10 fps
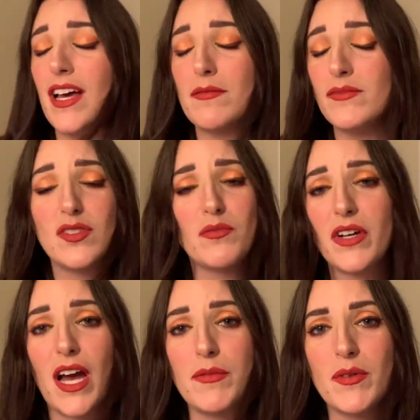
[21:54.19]
I'm super
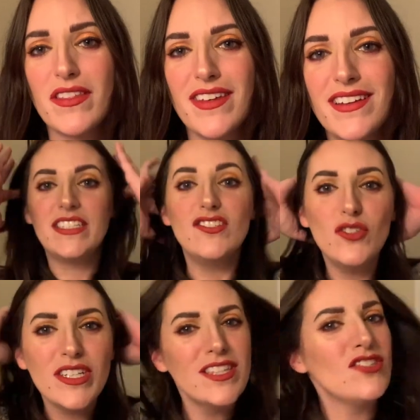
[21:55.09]
happy with it. Did
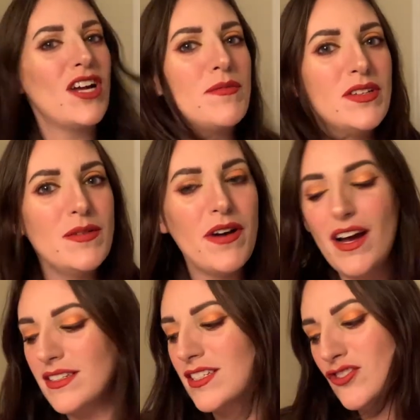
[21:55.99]
you get the Tribe Beauty
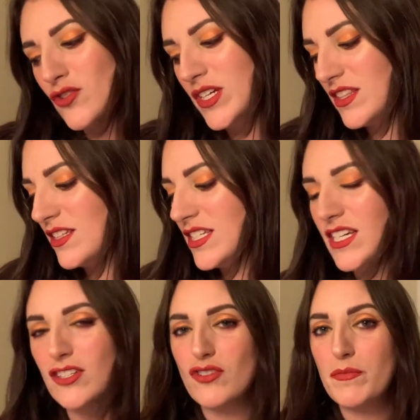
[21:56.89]
box? Did you get the
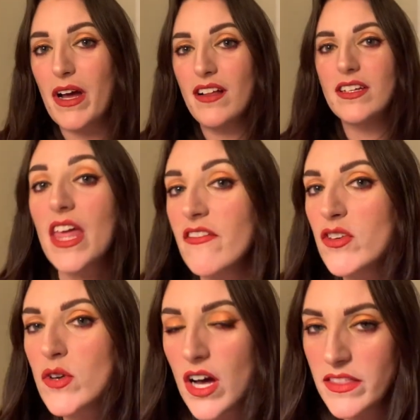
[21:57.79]
Neon Drip palette? If
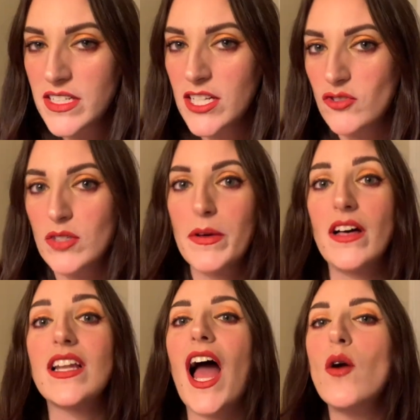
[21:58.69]
you got the Neon Drip
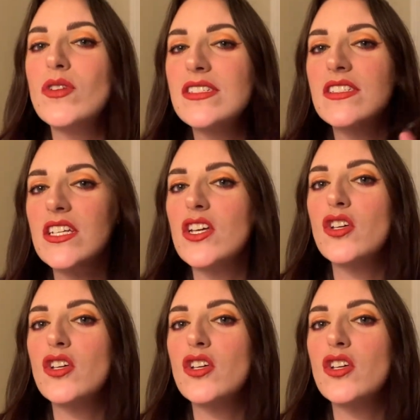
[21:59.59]
palette, I wanna see